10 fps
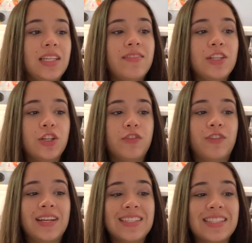Leaving your
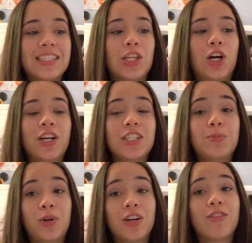friends is the
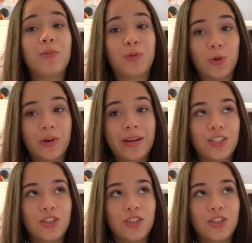hardest part of the program.